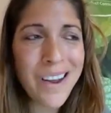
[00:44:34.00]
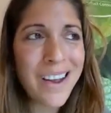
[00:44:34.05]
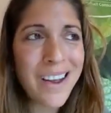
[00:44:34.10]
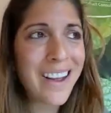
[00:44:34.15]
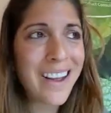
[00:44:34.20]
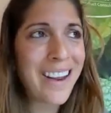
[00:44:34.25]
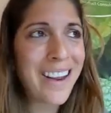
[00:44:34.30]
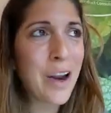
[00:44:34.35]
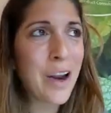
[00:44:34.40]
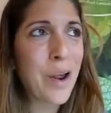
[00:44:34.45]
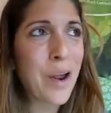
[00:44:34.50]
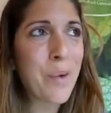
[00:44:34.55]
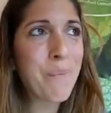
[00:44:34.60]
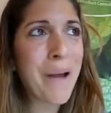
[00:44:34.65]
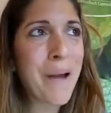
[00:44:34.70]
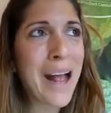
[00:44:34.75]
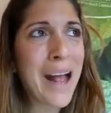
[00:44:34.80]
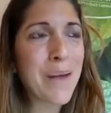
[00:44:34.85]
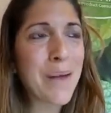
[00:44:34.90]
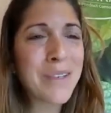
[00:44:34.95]
You know,
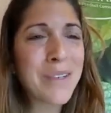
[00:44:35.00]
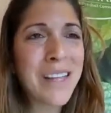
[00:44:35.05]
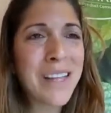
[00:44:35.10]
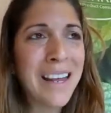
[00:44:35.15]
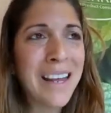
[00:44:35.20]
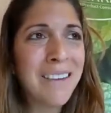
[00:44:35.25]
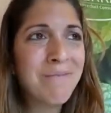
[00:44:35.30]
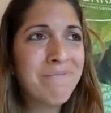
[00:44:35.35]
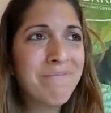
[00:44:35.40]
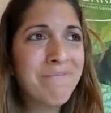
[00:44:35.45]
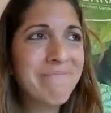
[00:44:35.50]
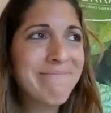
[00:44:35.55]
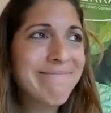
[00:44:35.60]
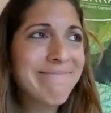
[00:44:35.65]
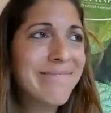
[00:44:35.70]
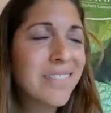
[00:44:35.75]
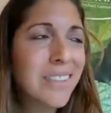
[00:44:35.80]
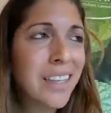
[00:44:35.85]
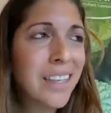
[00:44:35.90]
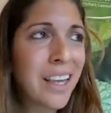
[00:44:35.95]
perhaps they're
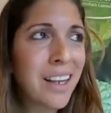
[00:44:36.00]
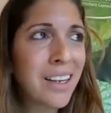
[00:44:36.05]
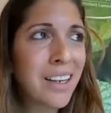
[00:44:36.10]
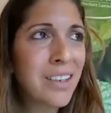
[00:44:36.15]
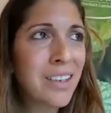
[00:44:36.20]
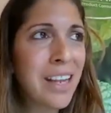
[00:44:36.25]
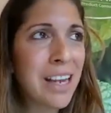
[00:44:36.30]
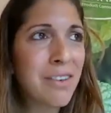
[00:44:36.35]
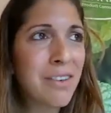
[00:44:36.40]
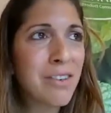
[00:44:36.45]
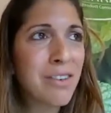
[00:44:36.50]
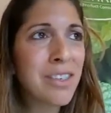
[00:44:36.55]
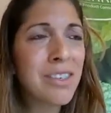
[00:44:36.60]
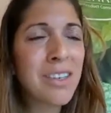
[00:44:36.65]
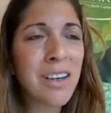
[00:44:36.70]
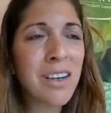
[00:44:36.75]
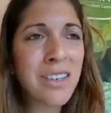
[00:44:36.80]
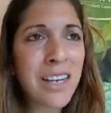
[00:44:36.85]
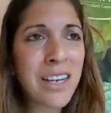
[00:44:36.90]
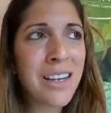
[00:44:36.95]

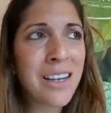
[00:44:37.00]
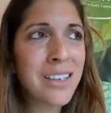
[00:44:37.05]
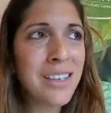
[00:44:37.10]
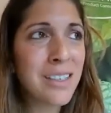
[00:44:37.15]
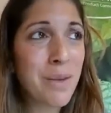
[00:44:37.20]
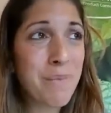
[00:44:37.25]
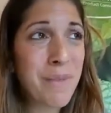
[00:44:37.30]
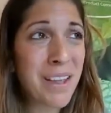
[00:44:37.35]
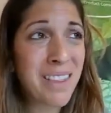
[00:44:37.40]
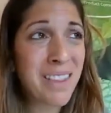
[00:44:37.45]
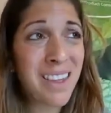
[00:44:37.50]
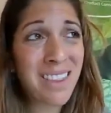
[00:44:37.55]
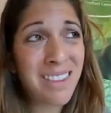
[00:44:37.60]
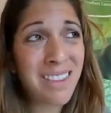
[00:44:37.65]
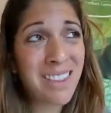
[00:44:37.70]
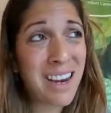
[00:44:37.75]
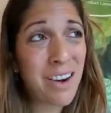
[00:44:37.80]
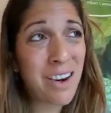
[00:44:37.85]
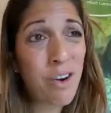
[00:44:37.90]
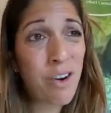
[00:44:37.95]
studying in something that
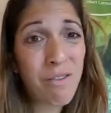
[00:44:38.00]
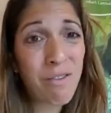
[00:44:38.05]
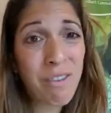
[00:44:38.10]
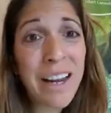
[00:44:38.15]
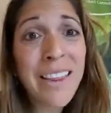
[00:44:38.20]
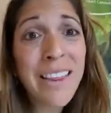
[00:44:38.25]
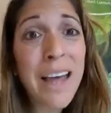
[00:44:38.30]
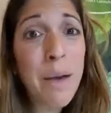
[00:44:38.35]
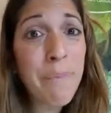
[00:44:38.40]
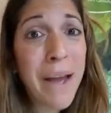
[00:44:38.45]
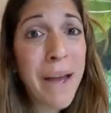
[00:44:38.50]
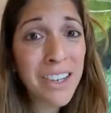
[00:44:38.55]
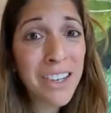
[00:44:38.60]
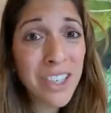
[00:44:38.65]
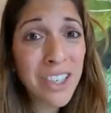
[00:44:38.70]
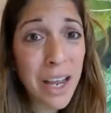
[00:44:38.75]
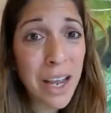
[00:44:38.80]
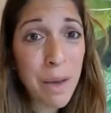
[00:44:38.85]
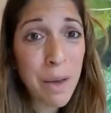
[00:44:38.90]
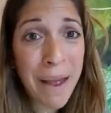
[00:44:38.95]
they're not really that
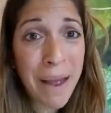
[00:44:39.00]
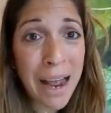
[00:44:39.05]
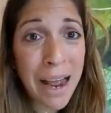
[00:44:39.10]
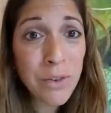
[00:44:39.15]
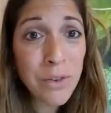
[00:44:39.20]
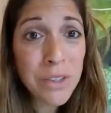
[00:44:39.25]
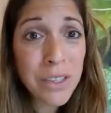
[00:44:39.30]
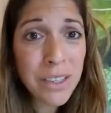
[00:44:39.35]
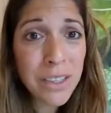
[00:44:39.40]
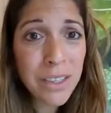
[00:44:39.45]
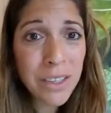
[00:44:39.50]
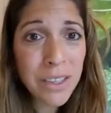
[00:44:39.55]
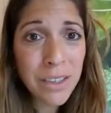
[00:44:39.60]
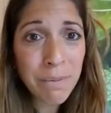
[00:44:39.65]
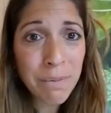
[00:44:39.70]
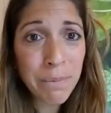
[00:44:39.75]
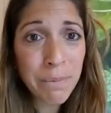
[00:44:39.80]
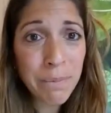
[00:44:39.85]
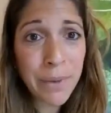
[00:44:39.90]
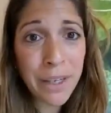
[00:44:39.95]
passionate about,
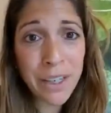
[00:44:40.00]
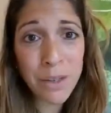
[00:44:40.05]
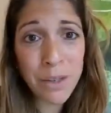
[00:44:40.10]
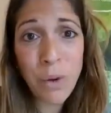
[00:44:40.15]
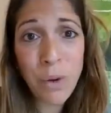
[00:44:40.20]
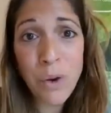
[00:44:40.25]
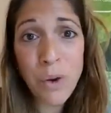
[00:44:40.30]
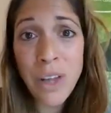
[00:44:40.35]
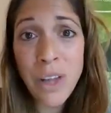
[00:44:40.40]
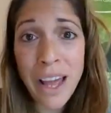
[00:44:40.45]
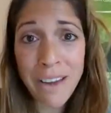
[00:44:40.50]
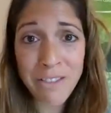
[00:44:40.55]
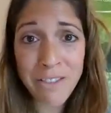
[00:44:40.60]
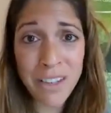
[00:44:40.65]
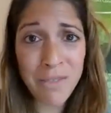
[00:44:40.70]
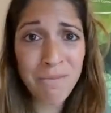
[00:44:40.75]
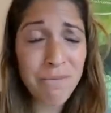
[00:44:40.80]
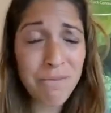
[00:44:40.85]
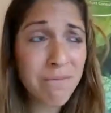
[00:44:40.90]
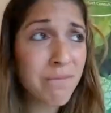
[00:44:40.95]
because we all have
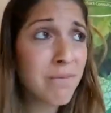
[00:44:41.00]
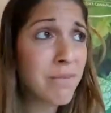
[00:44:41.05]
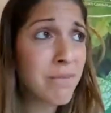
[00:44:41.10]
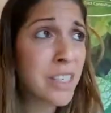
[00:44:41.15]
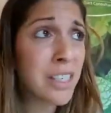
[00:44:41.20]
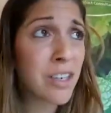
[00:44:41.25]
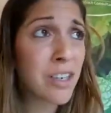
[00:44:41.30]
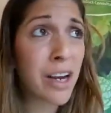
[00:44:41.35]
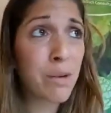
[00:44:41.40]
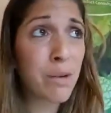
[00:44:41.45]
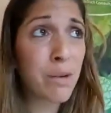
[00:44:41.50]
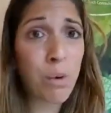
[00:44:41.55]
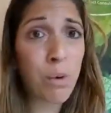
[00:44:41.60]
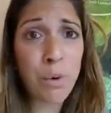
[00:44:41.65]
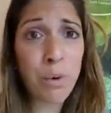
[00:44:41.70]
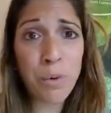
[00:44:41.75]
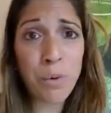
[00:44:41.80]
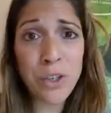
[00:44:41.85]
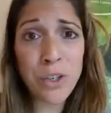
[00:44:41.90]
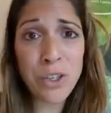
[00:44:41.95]
to decide what
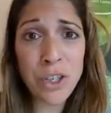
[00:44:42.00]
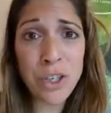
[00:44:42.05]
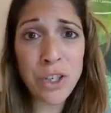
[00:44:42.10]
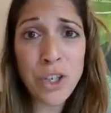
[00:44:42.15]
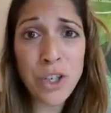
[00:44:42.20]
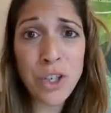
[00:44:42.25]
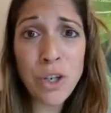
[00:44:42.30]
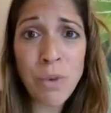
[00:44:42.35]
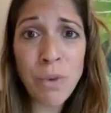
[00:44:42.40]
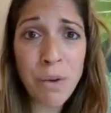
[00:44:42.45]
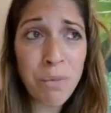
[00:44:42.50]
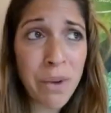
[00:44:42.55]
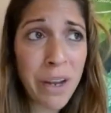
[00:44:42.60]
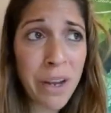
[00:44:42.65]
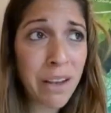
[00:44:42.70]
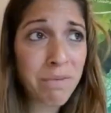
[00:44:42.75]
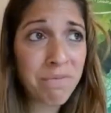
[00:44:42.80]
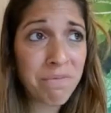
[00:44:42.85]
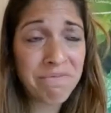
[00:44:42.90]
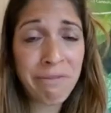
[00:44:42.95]
we want to do when we're
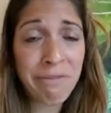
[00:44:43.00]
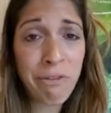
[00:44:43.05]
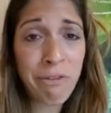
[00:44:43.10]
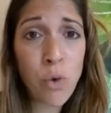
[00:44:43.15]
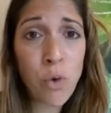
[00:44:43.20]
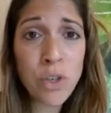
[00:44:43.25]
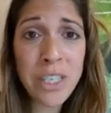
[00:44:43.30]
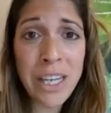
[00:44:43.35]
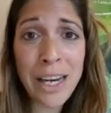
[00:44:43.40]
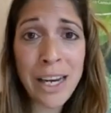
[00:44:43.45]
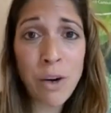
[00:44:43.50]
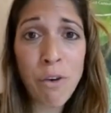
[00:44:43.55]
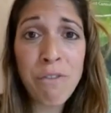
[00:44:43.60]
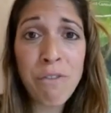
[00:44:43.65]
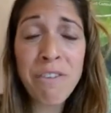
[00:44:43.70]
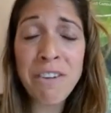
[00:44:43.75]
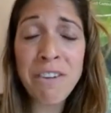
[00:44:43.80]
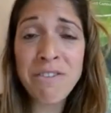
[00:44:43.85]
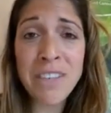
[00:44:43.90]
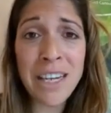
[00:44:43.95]
14 or
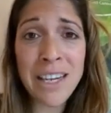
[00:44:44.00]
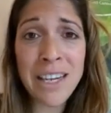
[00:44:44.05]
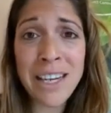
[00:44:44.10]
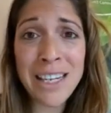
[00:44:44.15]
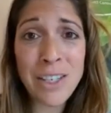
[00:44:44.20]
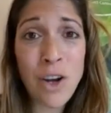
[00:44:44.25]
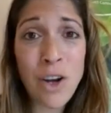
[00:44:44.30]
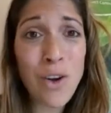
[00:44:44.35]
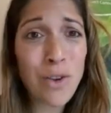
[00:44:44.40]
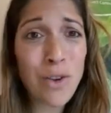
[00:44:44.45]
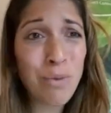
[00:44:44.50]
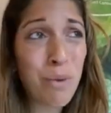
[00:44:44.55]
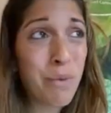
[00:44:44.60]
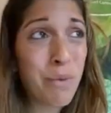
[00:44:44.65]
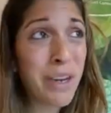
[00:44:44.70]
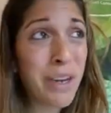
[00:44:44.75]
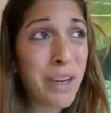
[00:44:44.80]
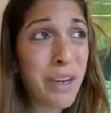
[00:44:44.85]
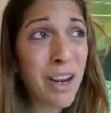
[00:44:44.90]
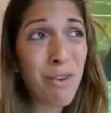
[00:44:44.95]
15 years old, when
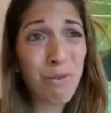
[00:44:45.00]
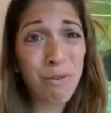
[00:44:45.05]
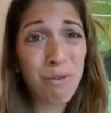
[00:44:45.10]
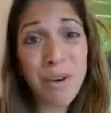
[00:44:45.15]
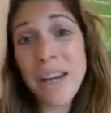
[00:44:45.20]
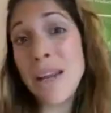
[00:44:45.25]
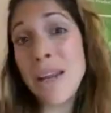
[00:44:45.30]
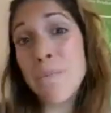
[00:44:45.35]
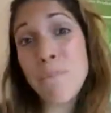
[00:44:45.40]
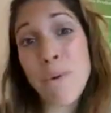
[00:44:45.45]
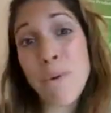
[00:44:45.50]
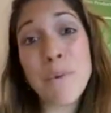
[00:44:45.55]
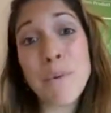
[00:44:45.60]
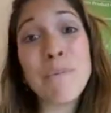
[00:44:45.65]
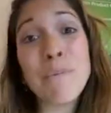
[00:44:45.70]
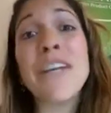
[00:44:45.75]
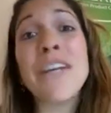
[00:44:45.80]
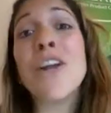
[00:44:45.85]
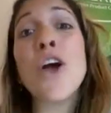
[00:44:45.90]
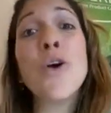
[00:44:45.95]
we don't really
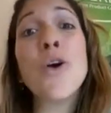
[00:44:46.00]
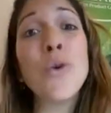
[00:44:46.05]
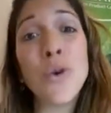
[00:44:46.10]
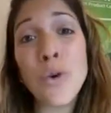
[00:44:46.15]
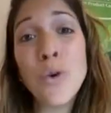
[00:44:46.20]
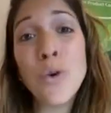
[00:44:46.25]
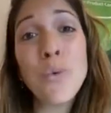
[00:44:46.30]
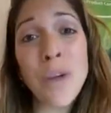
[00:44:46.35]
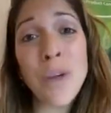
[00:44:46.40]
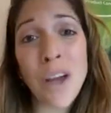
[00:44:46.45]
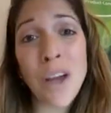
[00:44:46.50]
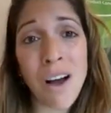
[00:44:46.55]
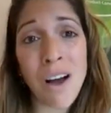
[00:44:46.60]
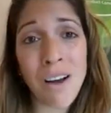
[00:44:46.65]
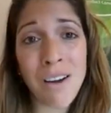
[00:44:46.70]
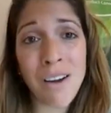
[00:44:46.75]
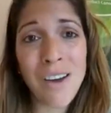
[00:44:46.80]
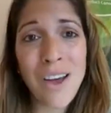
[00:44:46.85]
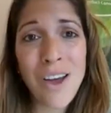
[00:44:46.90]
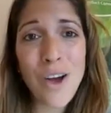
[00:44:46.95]
probably know who we
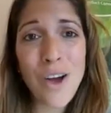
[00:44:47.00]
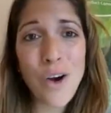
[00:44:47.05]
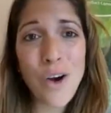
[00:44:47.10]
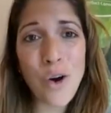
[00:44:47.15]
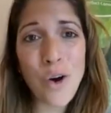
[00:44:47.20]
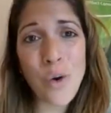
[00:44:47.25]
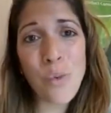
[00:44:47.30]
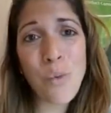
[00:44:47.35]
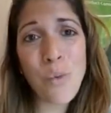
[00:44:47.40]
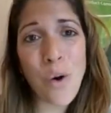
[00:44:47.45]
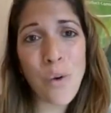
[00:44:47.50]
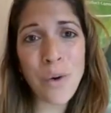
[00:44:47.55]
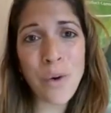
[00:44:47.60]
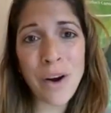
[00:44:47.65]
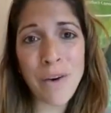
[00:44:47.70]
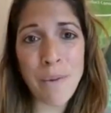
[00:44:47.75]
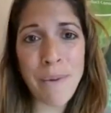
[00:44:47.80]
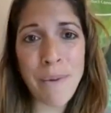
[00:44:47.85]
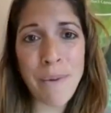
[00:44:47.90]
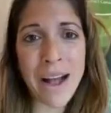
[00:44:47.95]
are or what
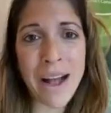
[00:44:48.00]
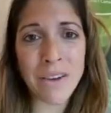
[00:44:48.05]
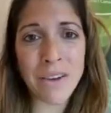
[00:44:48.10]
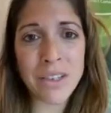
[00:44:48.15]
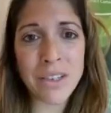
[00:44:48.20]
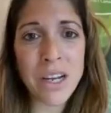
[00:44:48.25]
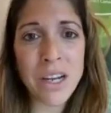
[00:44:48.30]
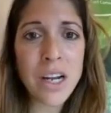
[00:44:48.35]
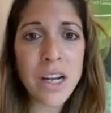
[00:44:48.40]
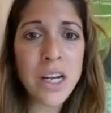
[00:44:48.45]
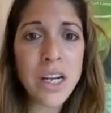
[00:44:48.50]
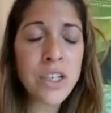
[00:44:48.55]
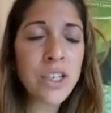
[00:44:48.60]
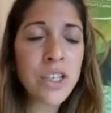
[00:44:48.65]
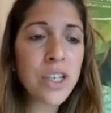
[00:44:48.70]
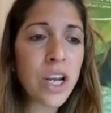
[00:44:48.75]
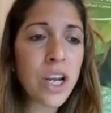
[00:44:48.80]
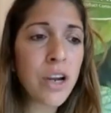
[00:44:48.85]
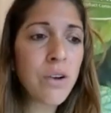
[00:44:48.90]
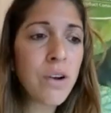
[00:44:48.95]
we're about.
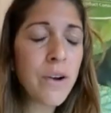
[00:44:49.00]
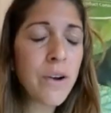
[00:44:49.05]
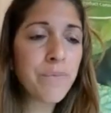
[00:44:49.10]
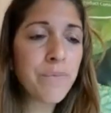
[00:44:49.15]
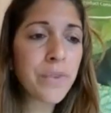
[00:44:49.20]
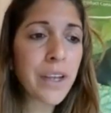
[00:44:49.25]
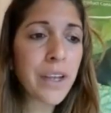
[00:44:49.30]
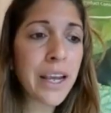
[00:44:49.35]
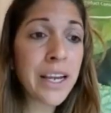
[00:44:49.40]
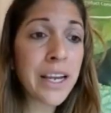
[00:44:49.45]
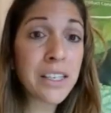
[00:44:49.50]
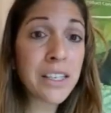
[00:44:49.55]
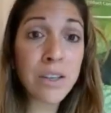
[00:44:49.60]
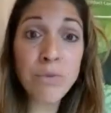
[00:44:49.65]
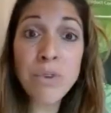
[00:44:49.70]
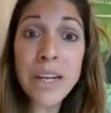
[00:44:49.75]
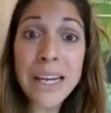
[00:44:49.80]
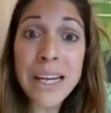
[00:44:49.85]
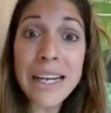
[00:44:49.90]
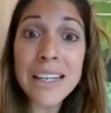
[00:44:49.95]
So it's a
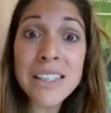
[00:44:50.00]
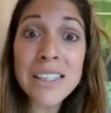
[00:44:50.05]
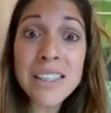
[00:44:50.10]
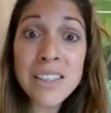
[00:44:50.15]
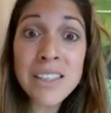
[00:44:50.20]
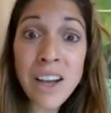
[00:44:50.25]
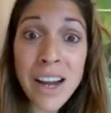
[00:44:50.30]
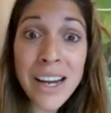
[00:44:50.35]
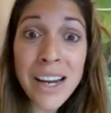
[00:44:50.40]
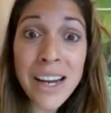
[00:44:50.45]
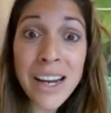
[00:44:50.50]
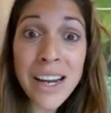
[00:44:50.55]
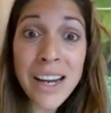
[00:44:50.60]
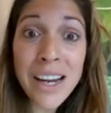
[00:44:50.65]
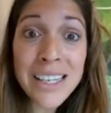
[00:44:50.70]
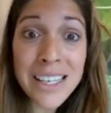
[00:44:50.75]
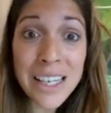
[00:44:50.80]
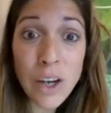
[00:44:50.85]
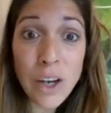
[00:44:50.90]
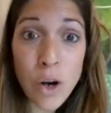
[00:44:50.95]
really exciting
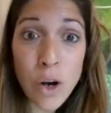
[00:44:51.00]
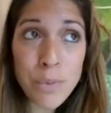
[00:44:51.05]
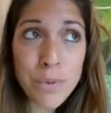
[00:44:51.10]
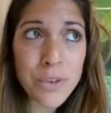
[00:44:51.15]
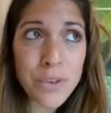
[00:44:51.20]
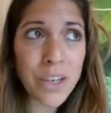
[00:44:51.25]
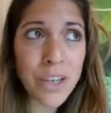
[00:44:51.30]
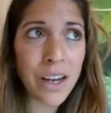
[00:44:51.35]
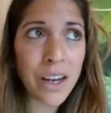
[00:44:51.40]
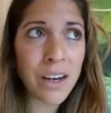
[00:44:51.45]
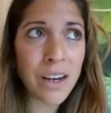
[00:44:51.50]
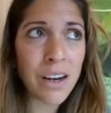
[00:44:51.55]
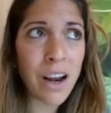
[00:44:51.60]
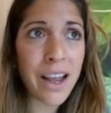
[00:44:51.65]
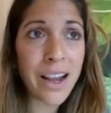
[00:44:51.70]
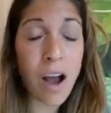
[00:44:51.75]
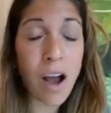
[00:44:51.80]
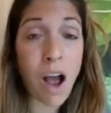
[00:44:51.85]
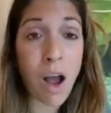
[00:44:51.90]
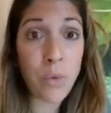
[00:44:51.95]
option.
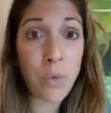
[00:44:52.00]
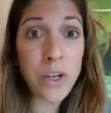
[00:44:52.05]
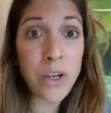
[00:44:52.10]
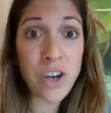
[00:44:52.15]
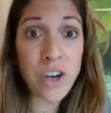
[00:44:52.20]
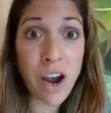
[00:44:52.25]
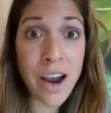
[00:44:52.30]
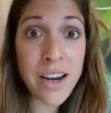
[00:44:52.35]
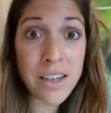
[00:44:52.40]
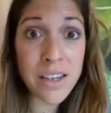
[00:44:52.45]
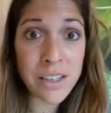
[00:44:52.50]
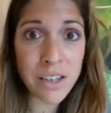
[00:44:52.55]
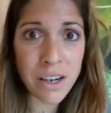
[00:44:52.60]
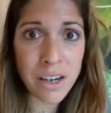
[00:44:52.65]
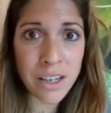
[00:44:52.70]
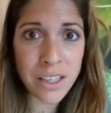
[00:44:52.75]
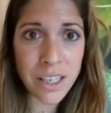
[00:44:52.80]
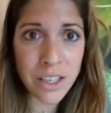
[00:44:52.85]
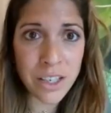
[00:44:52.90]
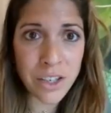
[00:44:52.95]
Like, I wish I'd
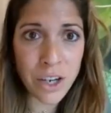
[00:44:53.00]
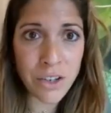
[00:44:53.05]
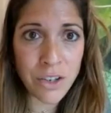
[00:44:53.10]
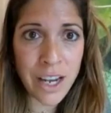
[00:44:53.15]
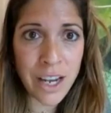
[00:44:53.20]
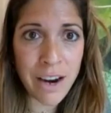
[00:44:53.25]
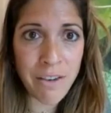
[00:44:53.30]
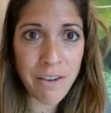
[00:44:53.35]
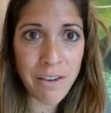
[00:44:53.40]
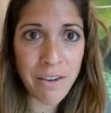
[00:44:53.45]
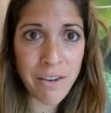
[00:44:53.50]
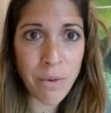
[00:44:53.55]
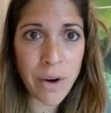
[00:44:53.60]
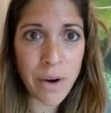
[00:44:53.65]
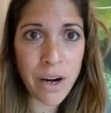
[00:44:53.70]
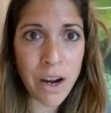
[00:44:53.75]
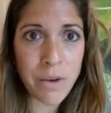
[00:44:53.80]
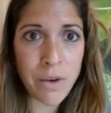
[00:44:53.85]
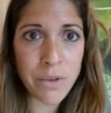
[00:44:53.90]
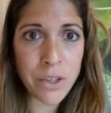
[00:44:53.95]
started doTERRA
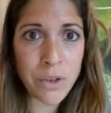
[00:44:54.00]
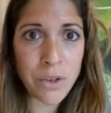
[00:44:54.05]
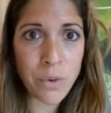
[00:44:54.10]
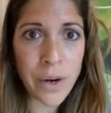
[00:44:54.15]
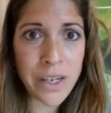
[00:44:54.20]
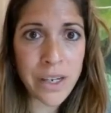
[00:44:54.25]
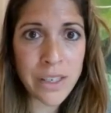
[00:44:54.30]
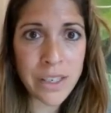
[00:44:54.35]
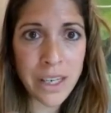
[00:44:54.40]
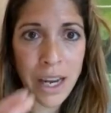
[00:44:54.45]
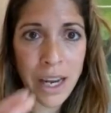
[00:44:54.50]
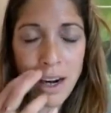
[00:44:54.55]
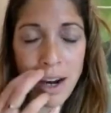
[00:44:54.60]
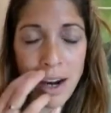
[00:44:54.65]
when I was 20.